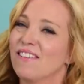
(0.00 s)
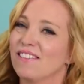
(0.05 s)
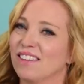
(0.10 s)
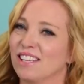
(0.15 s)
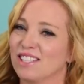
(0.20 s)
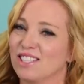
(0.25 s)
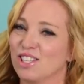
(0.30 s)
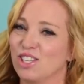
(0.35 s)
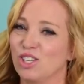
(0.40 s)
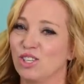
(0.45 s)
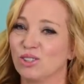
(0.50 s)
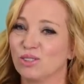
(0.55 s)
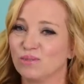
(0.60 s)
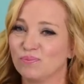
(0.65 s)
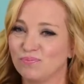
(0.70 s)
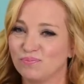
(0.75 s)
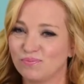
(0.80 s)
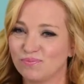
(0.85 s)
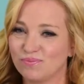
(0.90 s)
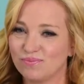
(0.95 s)
That's cute.
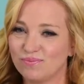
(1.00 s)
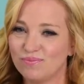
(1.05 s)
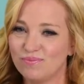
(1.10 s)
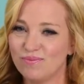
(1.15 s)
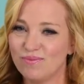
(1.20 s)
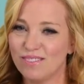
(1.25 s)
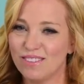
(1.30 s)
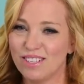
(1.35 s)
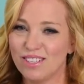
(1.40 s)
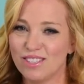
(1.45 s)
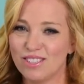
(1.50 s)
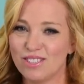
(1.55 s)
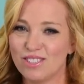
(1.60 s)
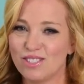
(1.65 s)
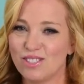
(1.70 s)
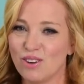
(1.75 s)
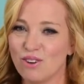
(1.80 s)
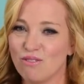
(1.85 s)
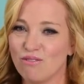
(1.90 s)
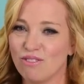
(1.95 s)

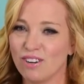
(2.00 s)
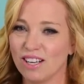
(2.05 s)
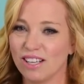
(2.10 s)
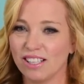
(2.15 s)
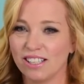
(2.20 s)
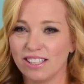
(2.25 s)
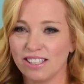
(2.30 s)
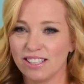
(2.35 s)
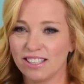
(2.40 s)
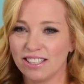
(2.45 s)
So funny.